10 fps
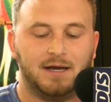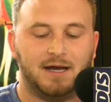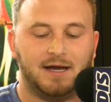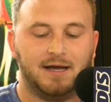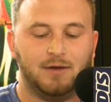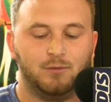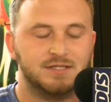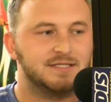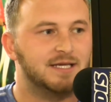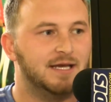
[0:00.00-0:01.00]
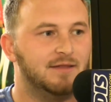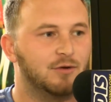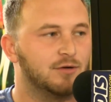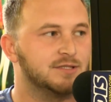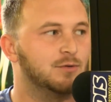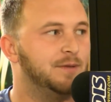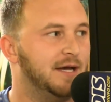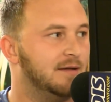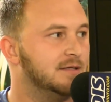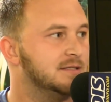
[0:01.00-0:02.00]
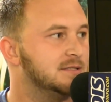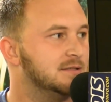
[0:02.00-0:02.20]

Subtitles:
I would say the Crystal Palace